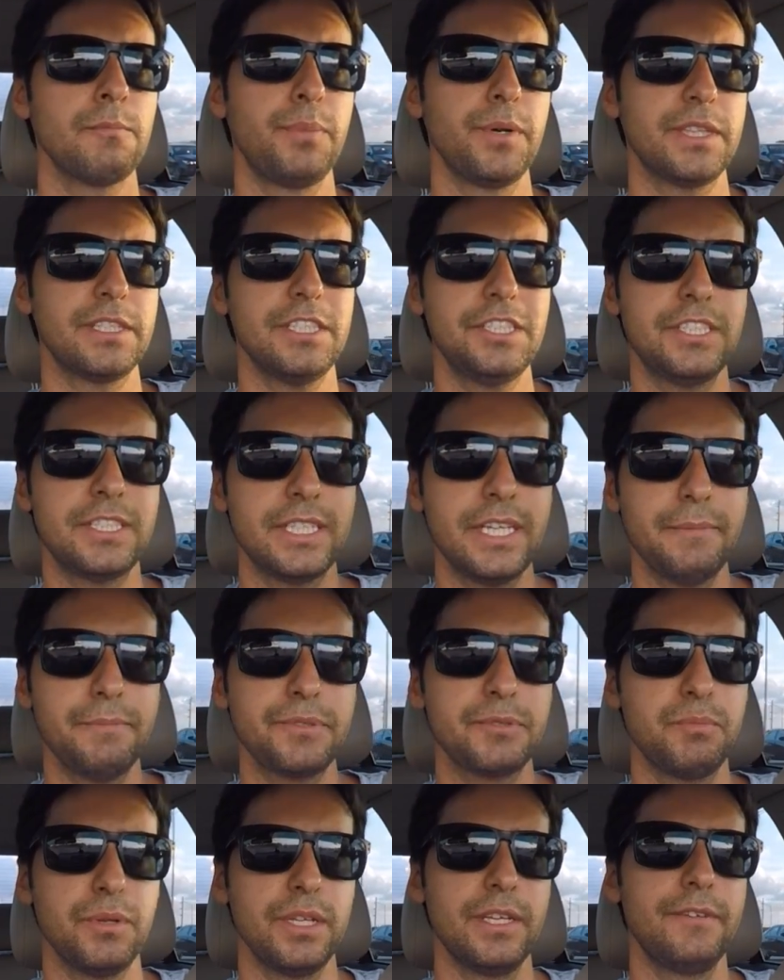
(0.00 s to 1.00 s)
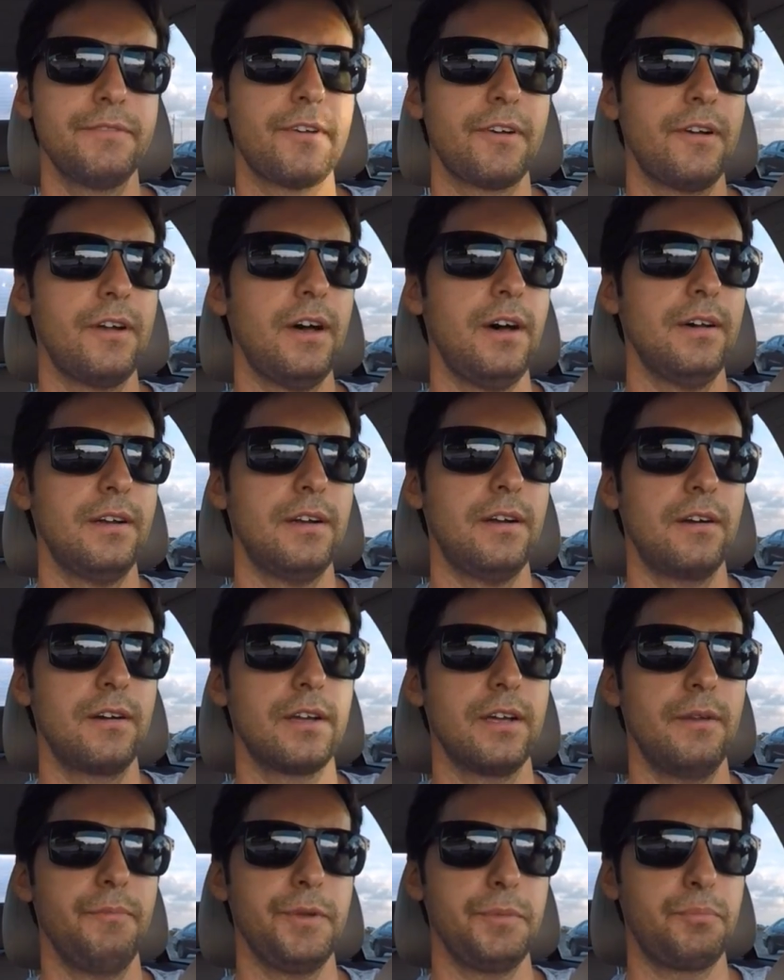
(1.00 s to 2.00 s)
But the steps, believe it or not, are
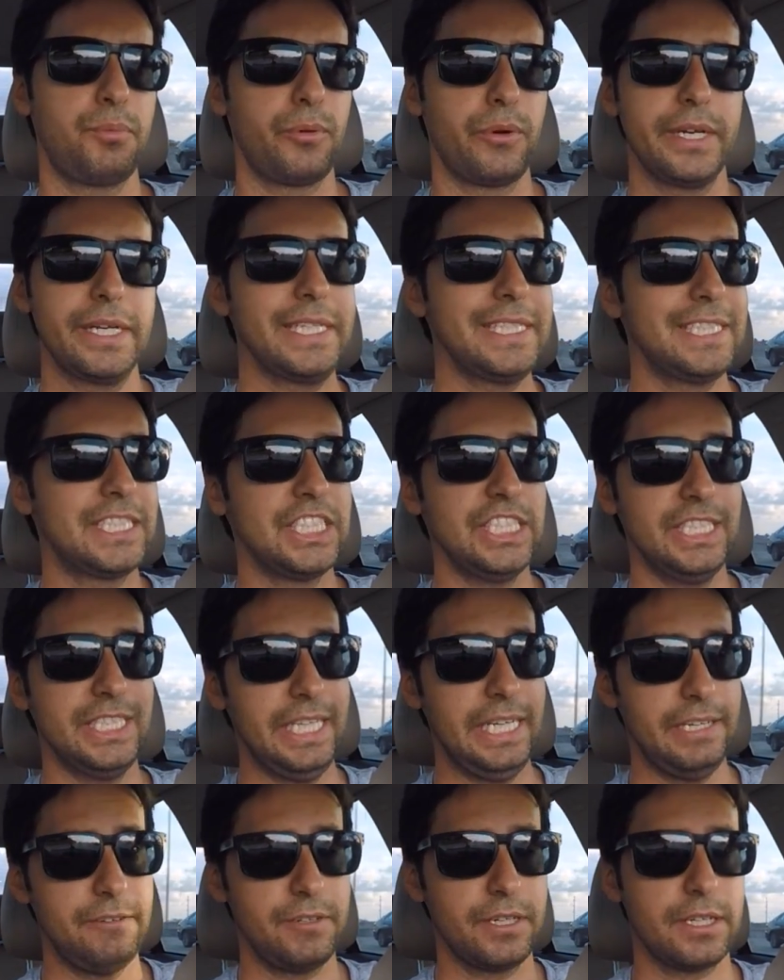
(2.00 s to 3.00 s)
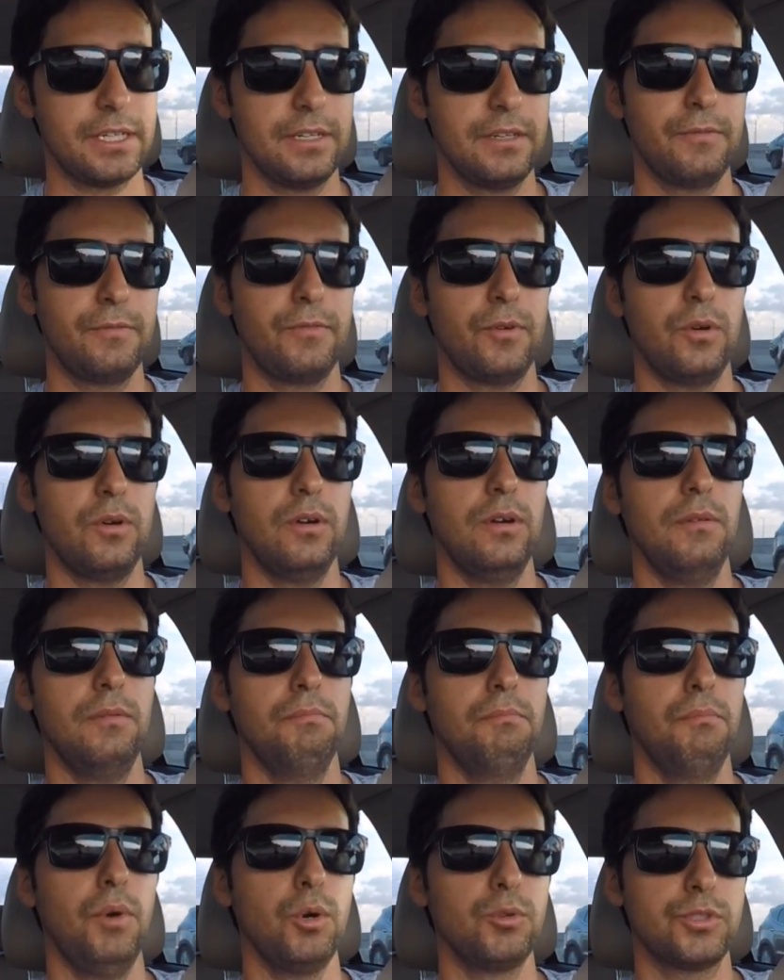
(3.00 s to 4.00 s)
going to be pretty generic for
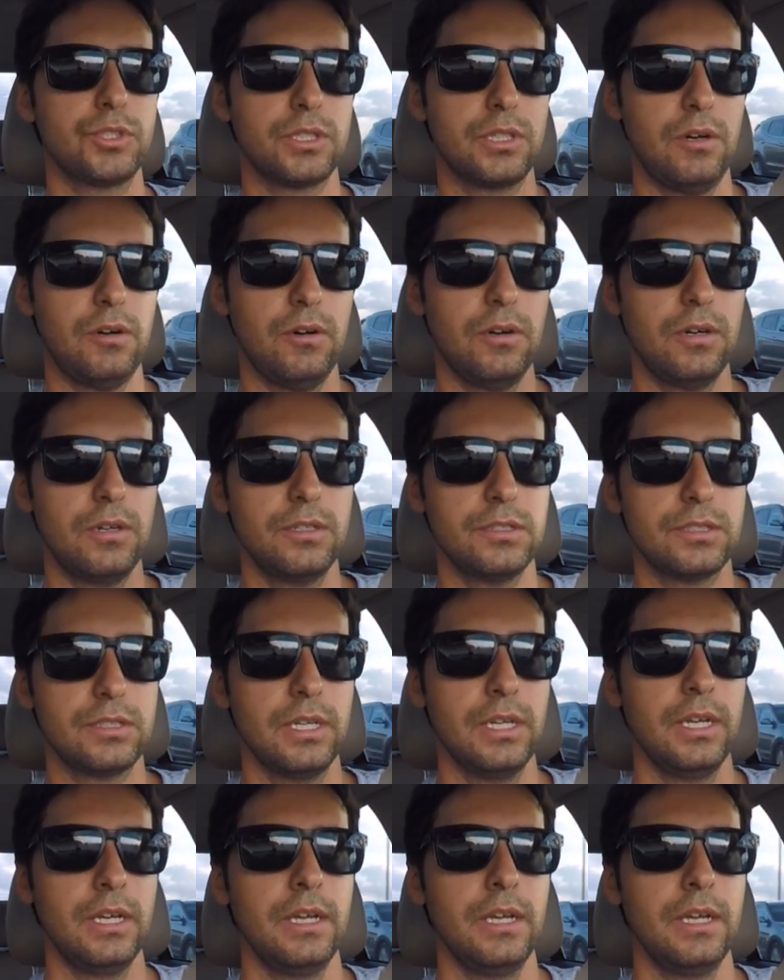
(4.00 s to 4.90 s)
most cars.